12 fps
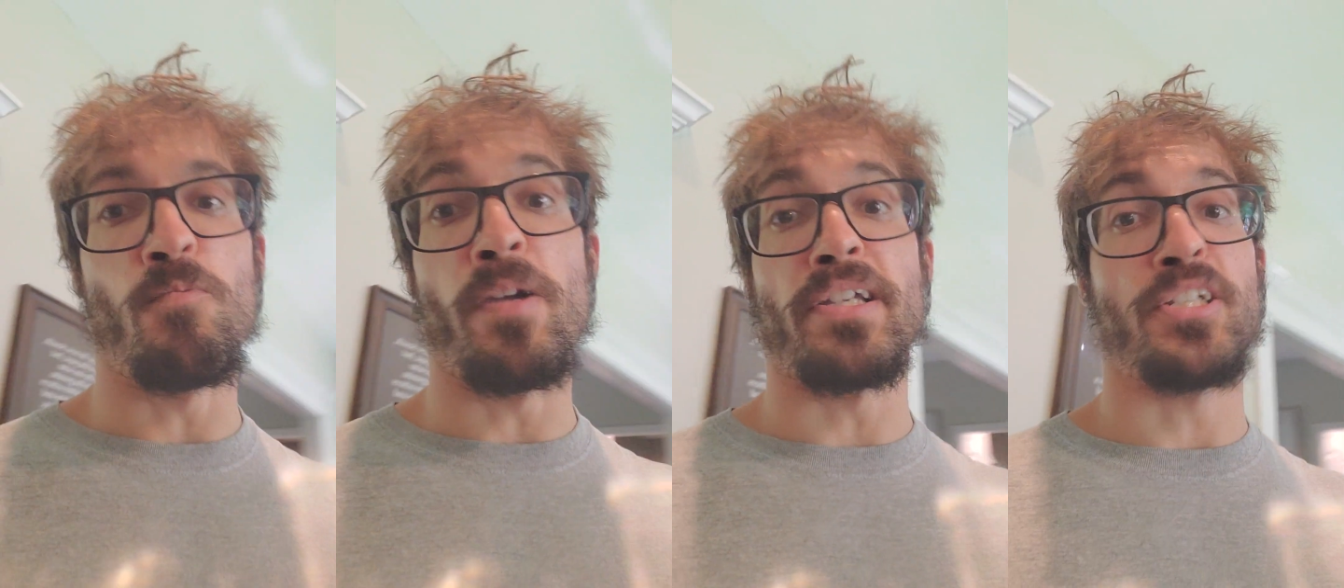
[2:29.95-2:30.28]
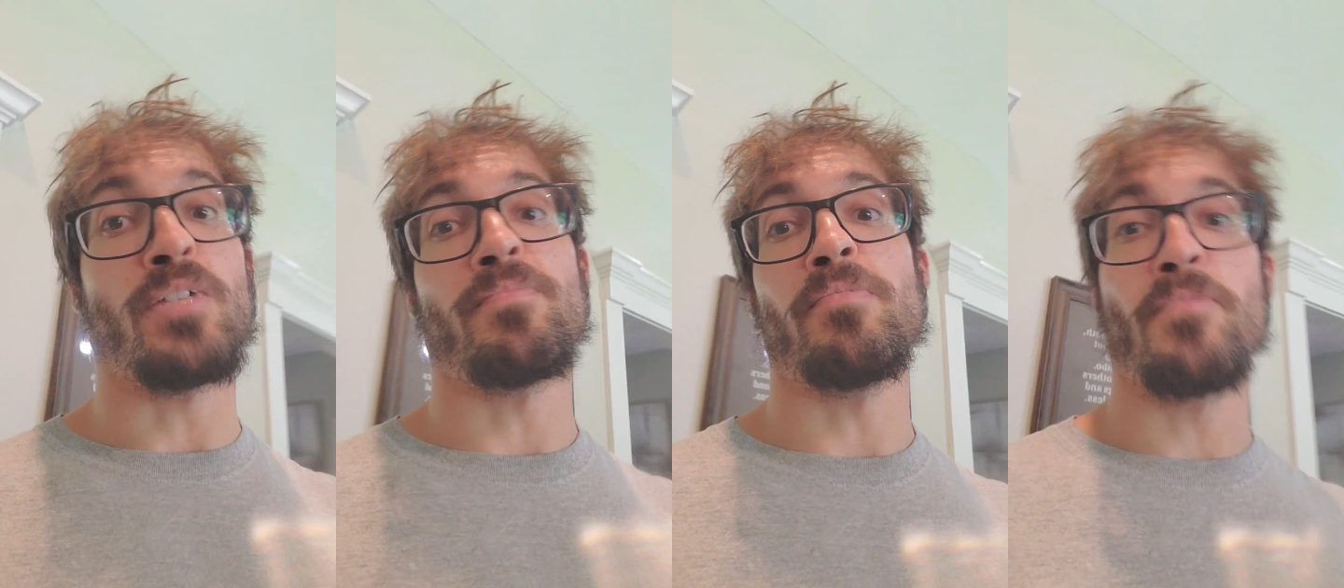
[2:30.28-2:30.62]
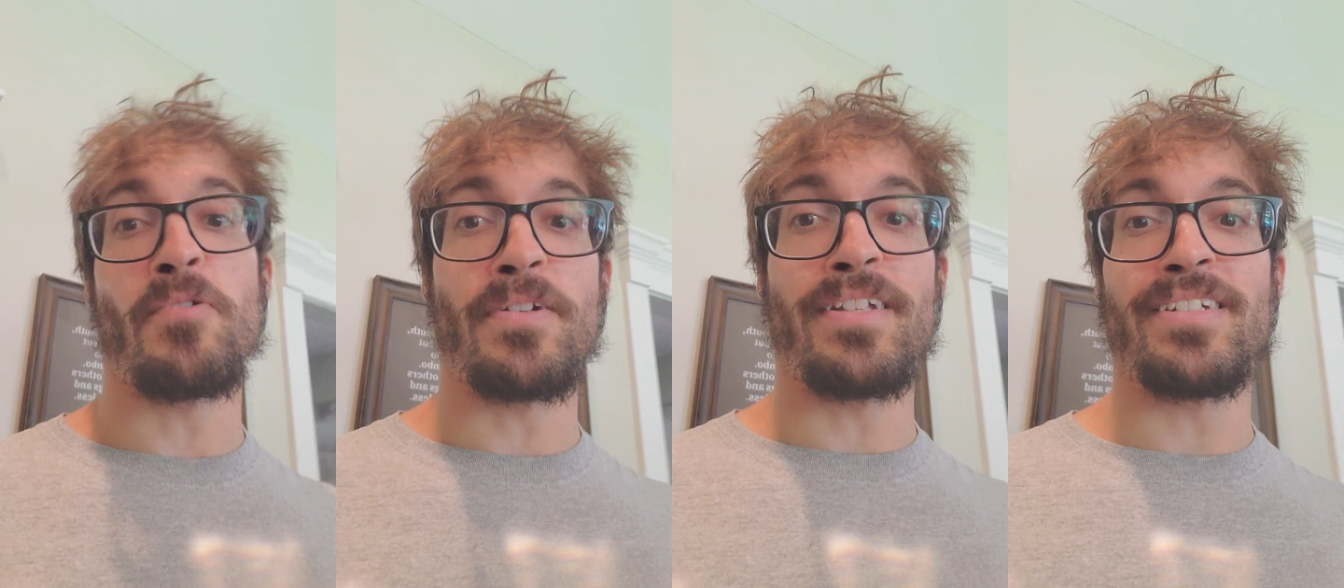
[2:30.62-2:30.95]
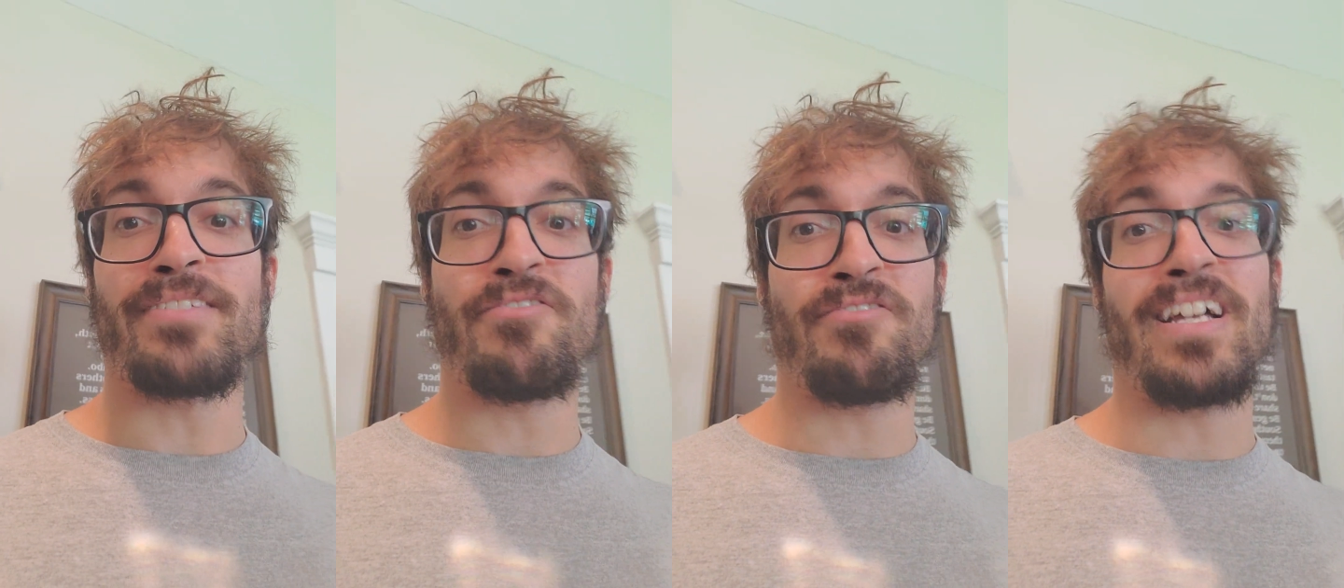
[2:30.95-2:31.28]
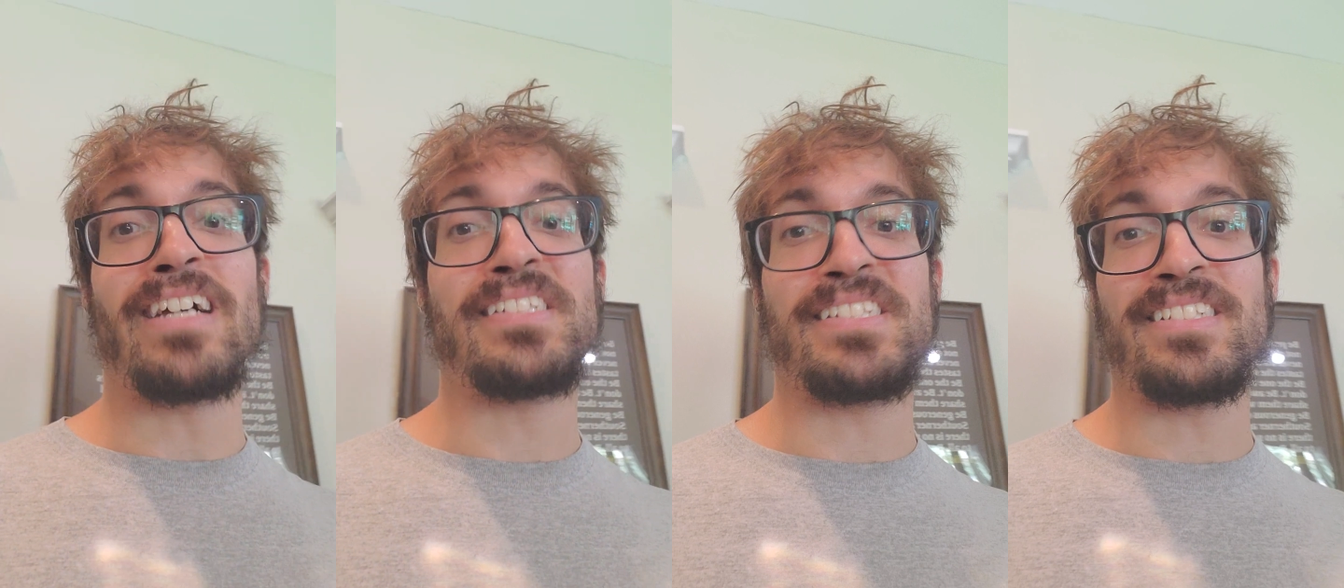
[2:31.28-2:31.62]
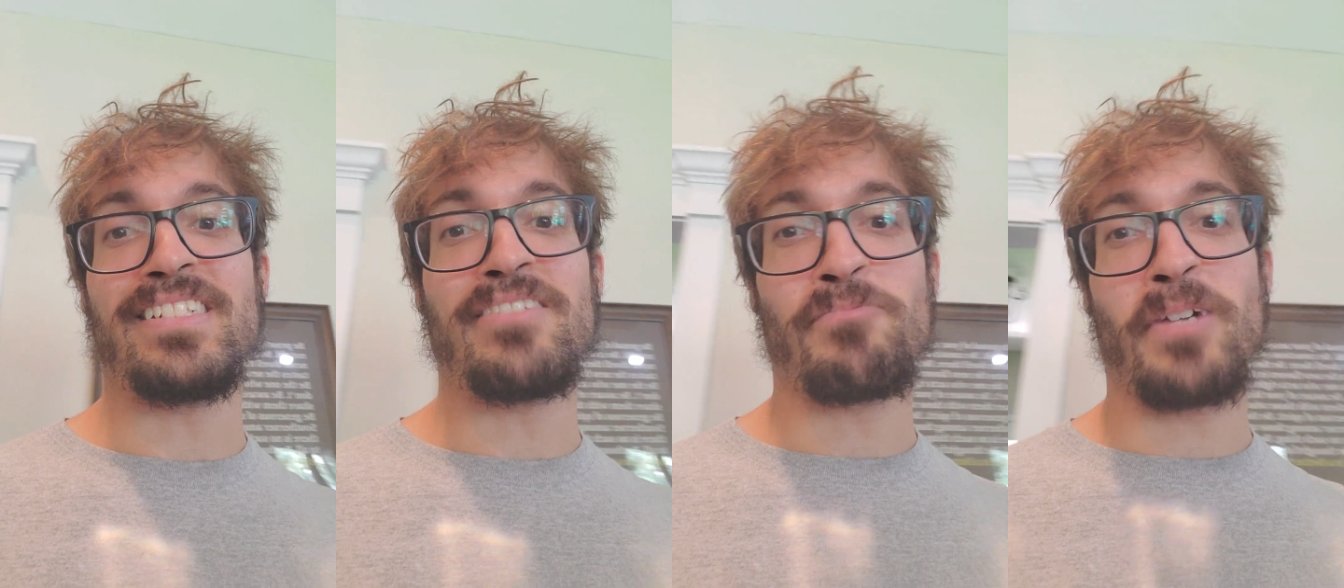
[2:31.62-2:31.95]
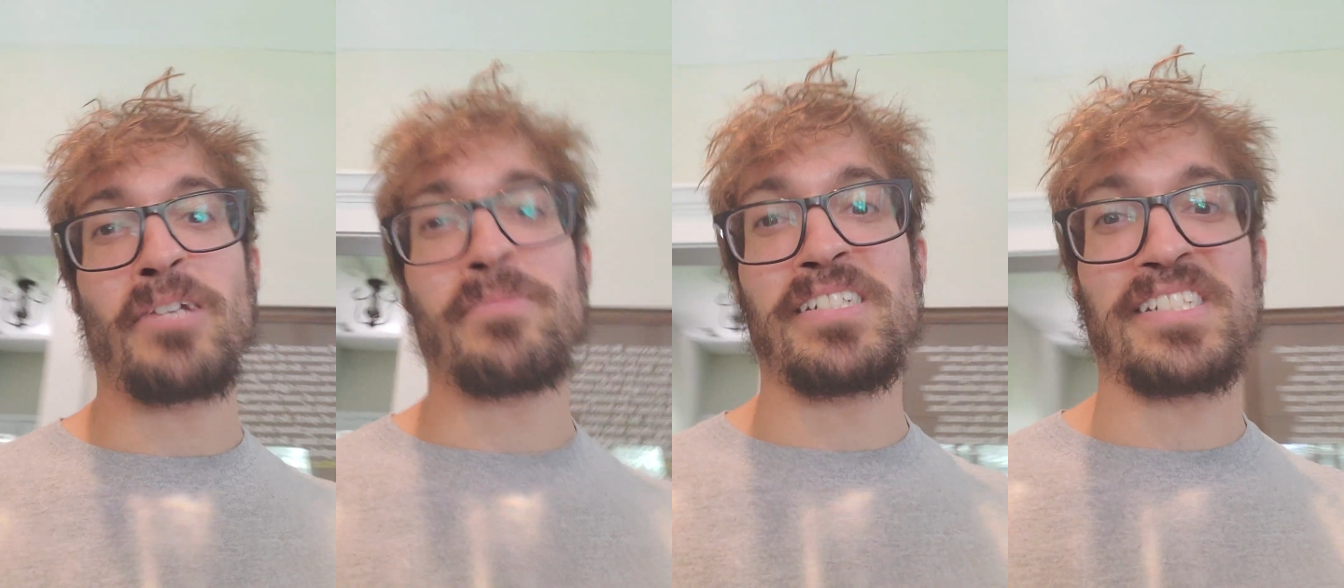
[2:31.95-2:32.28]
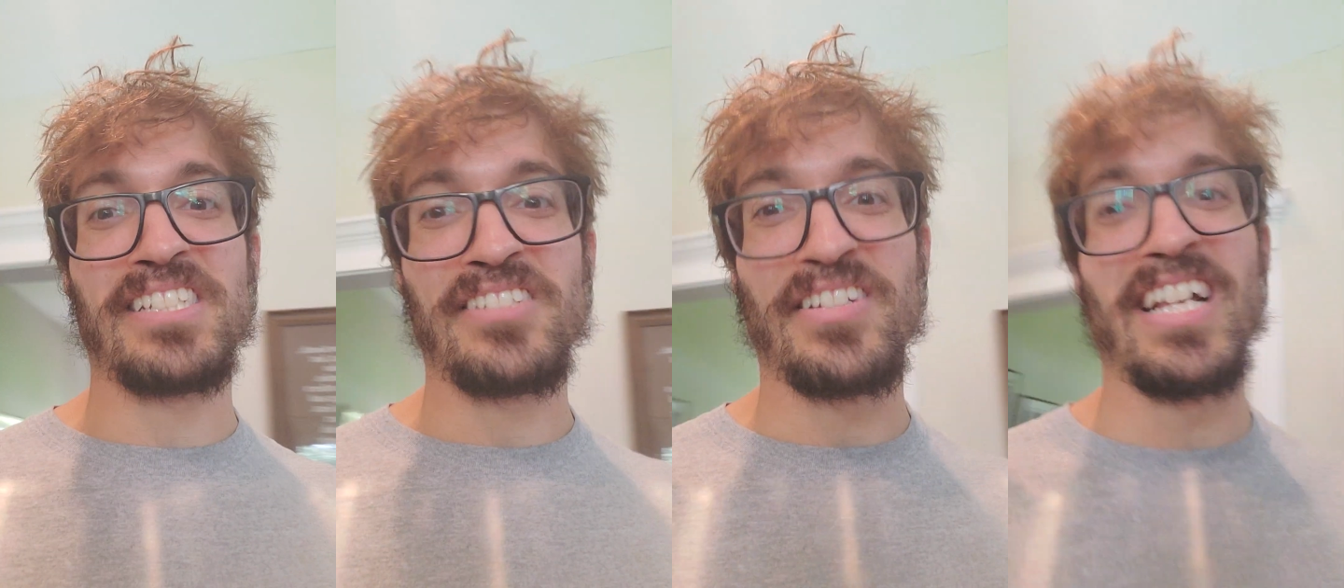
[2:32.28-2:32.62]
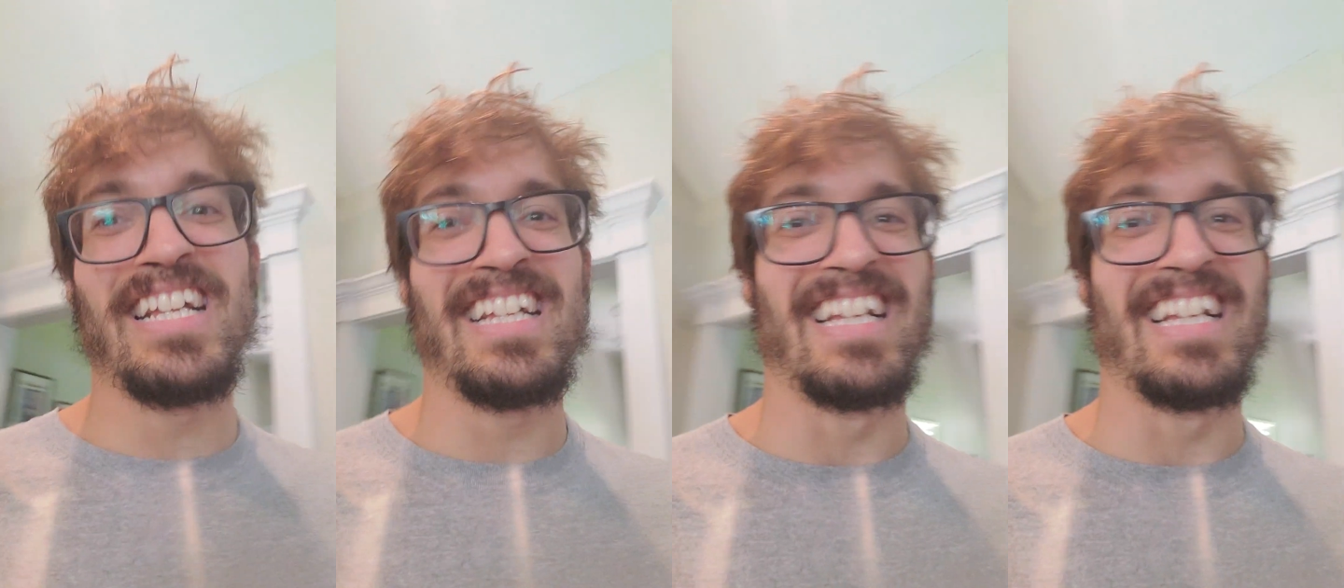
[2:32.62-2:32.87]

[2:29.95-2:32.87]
waking up in the morning, fasted and weighing myself,